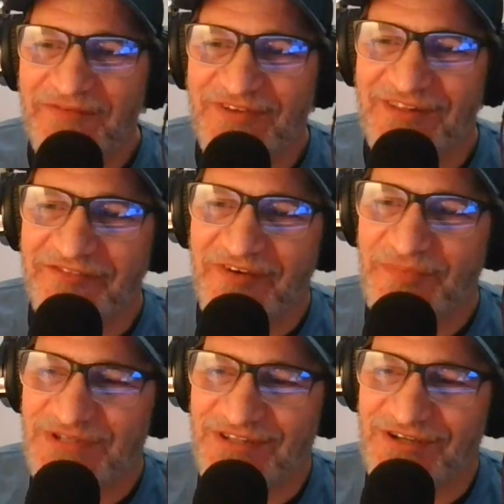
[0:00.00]
have to live
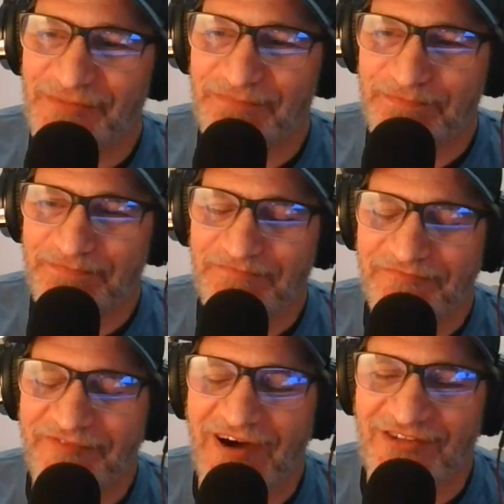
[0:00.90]
up to their
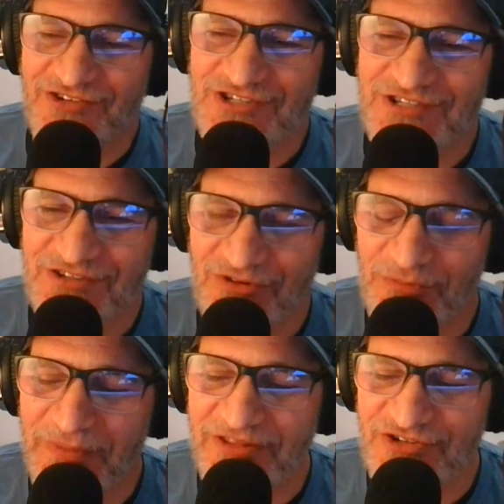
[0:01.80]
fathers or
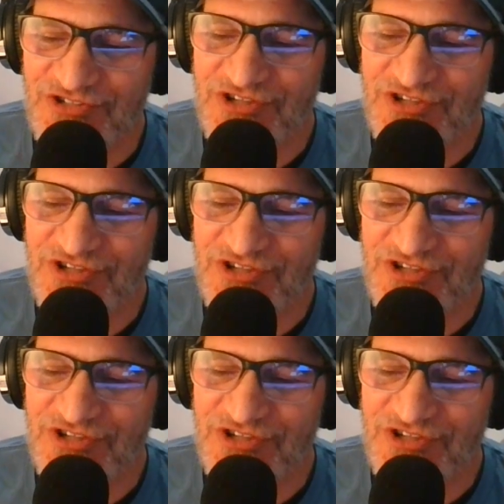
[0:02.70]
mothers.